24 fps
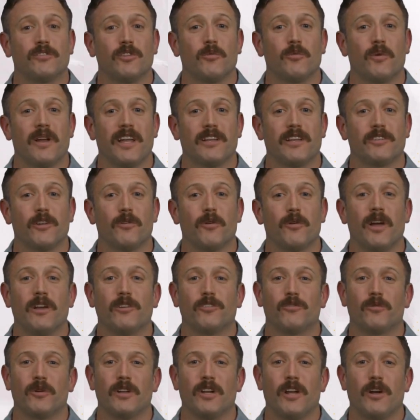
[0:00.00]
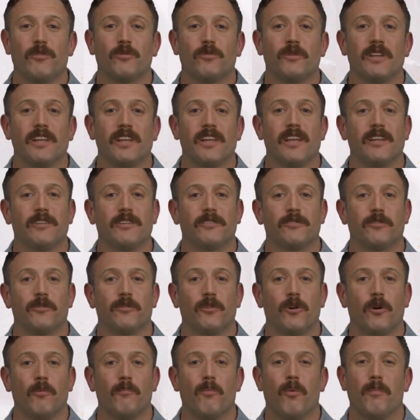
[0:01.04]
Terrain Deluxe Recovery Kit,
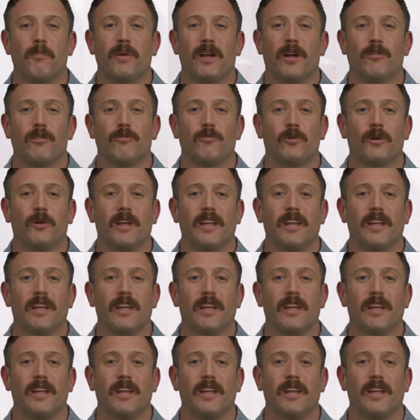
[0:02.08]
you're prepared for